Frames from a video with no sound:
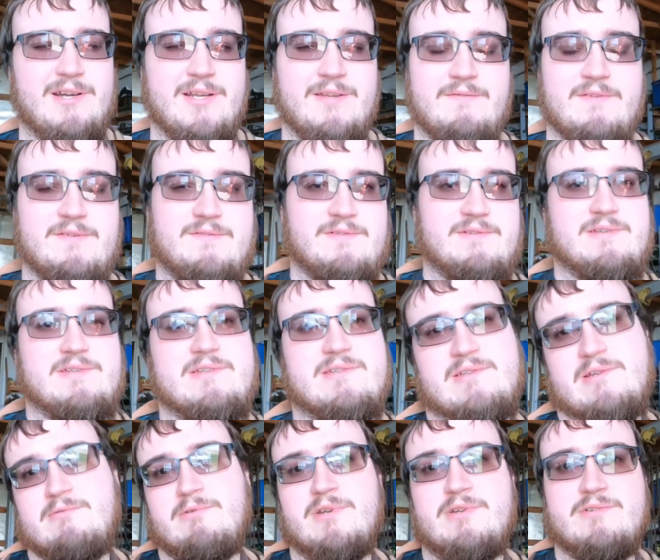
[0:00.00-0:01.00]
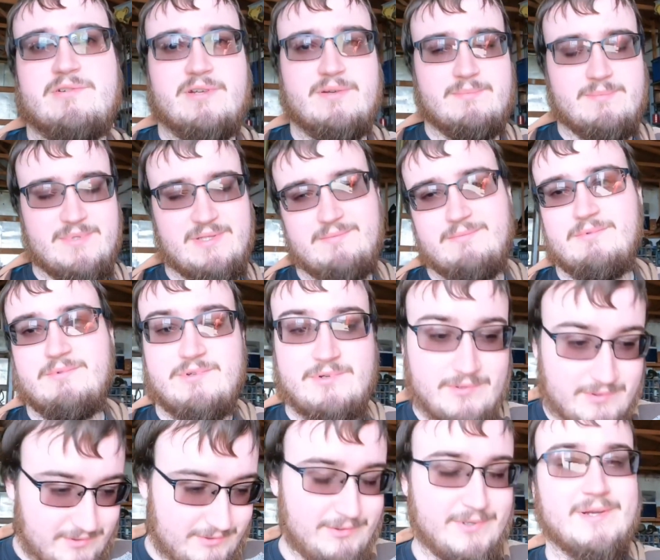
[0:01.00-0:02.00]
even if it's just a quick
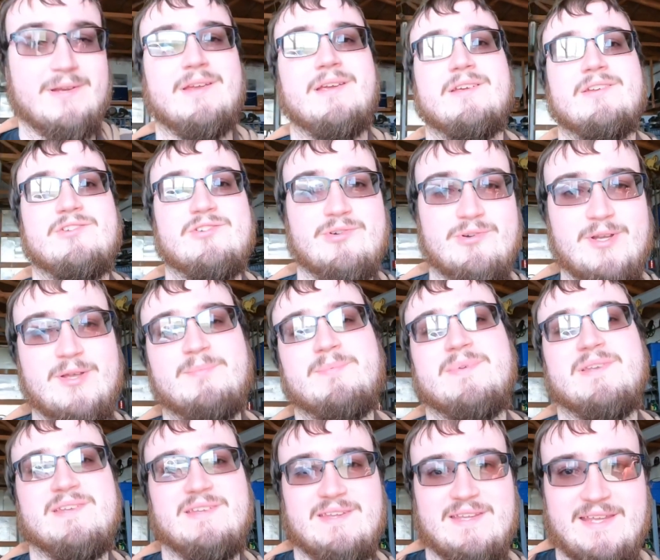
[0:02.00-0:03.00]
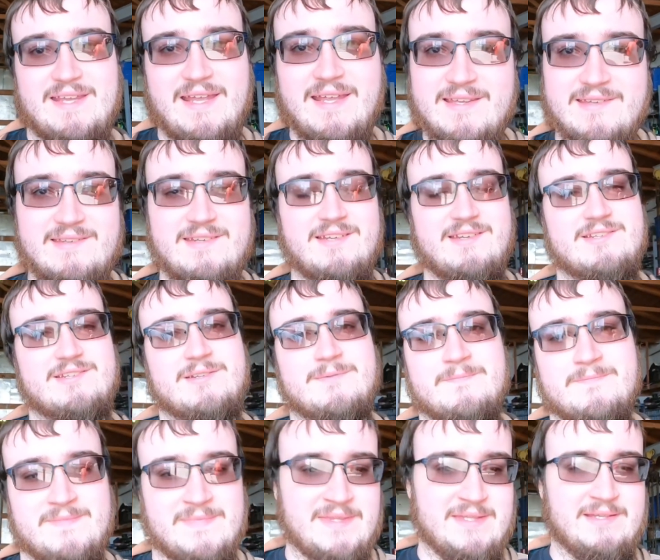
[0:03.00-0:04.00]
trip to the gas station,
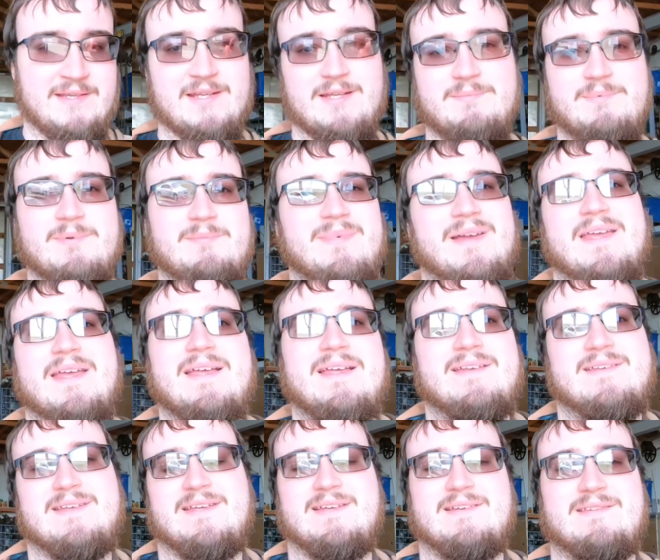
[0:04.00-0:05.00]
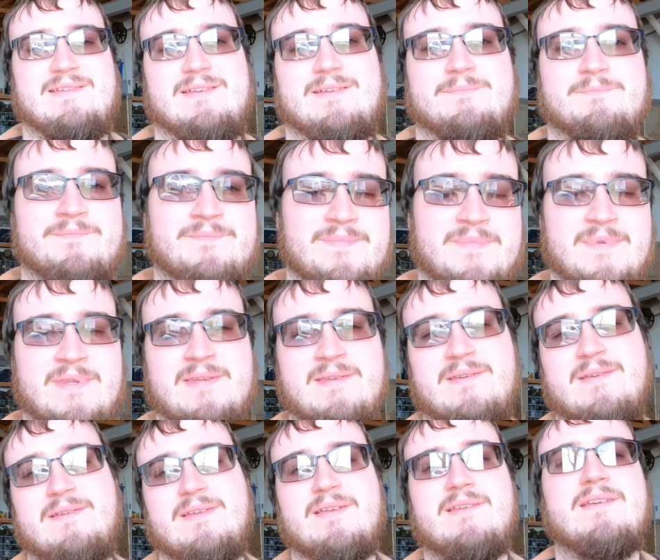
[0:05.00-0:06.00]
I gotta put my contacts in.
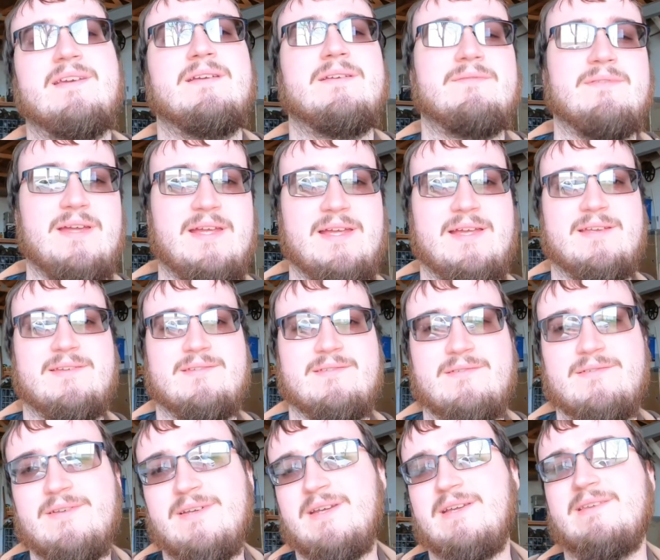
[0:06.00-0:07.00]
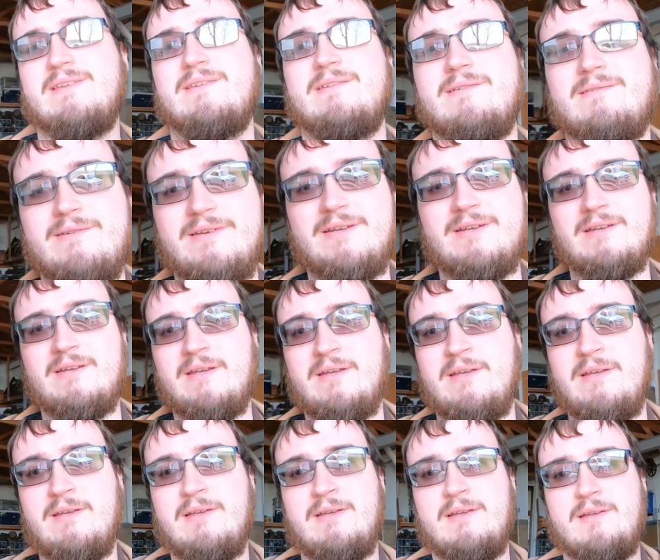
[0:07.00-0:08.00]
So that's kind of a hassle. Like, it's annoying.
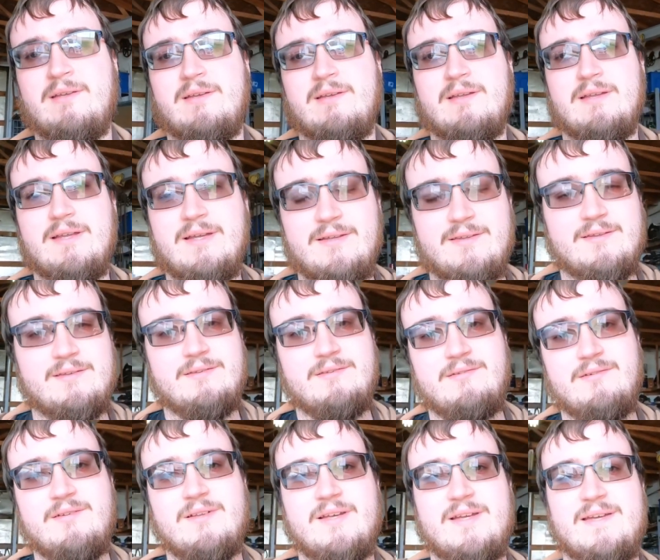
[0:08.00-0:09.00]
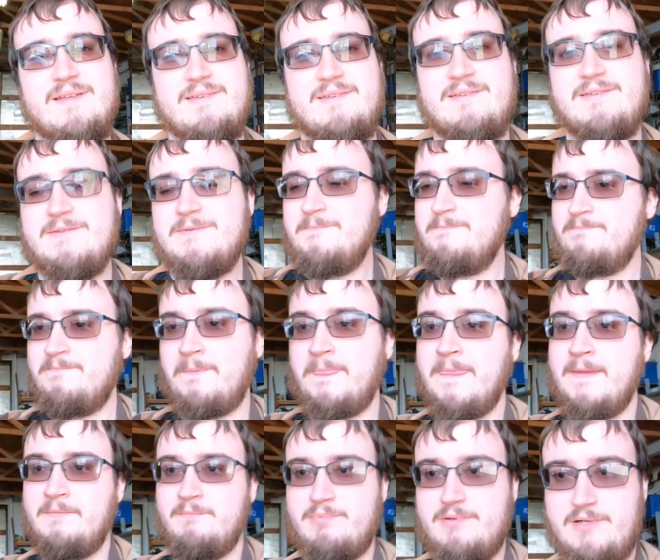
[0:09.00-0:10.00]
Now the new glasses,
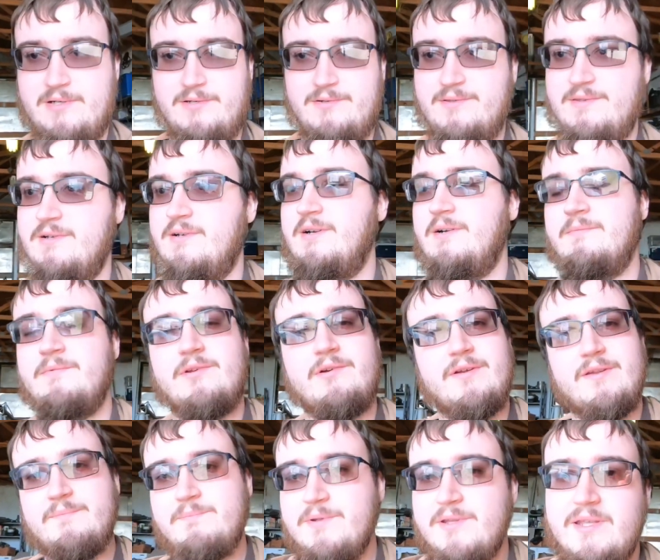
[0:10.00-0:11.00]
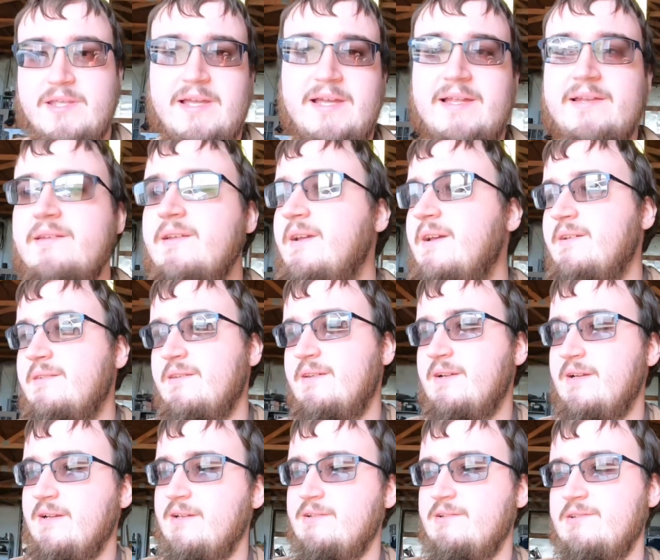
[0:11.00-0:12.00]
pros are, don't have to put the contacts in.
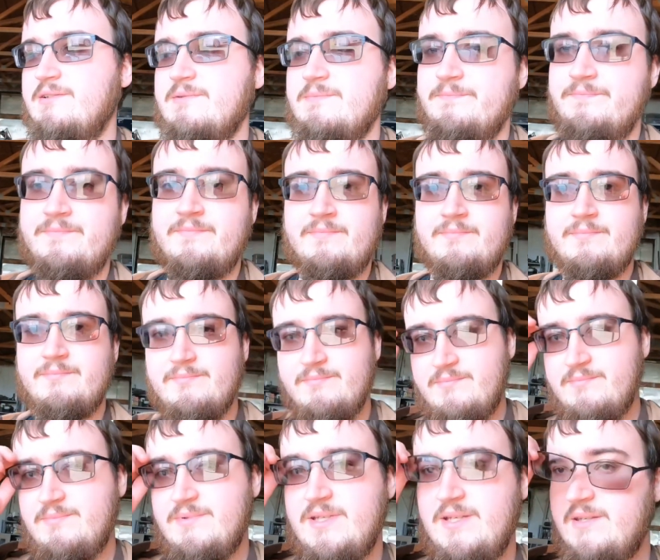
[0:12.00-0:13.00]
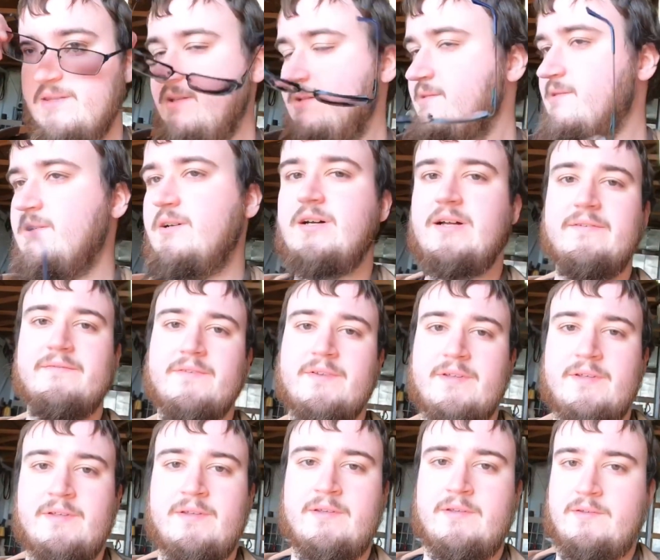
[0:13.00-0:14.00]
I could just take these off,
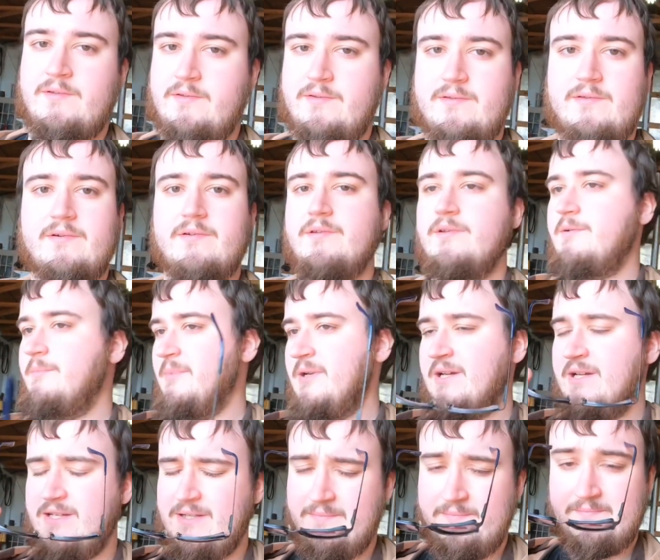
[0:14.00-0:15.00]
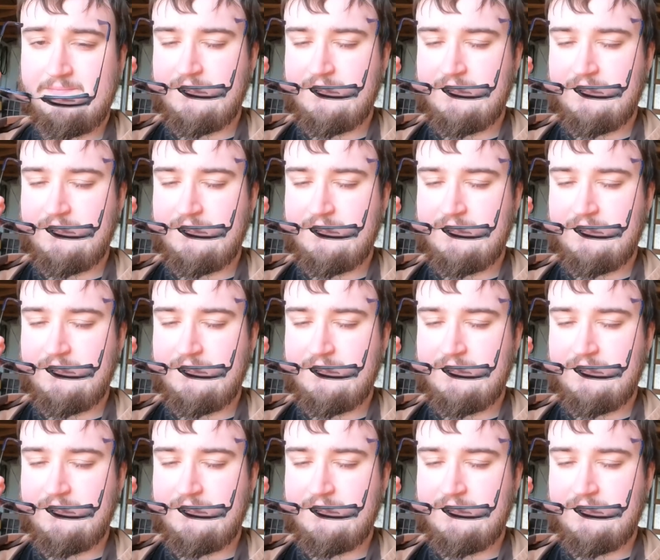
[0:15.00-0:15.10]
throw them on,